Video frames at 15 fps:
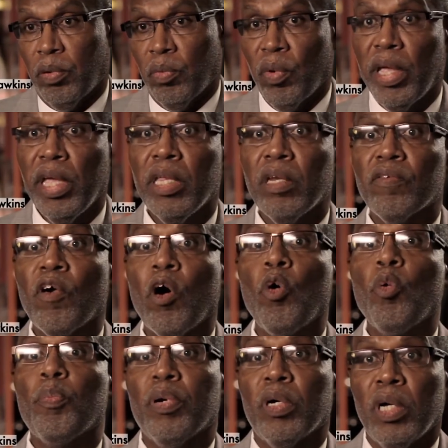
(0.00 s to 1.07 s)
parade of
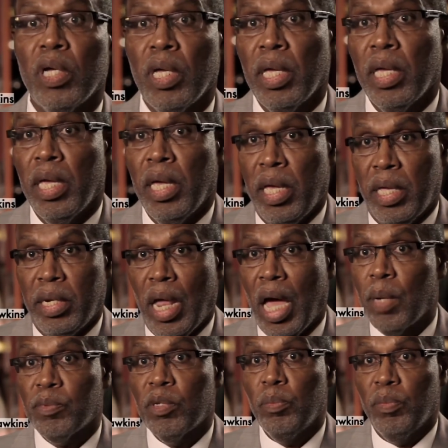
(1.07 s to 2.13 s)
hope and
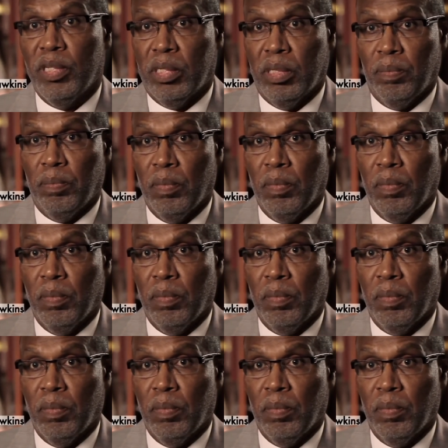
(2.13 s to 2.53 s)
optimism.